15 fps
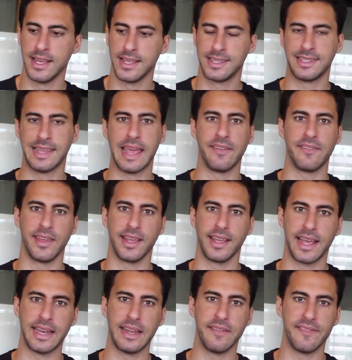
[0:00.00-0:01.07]

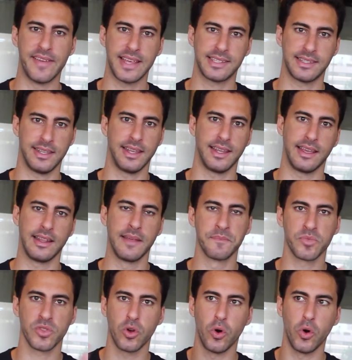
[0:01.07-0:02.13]
saving and investing and
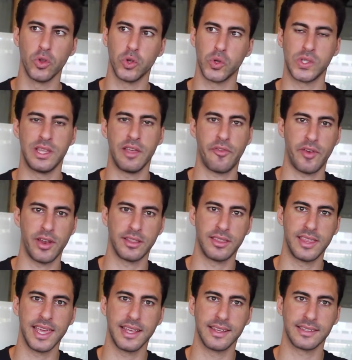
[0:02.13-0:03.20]
all those different
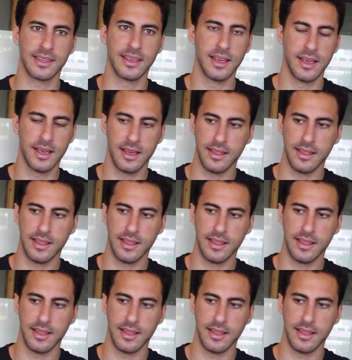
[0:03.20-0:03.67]
things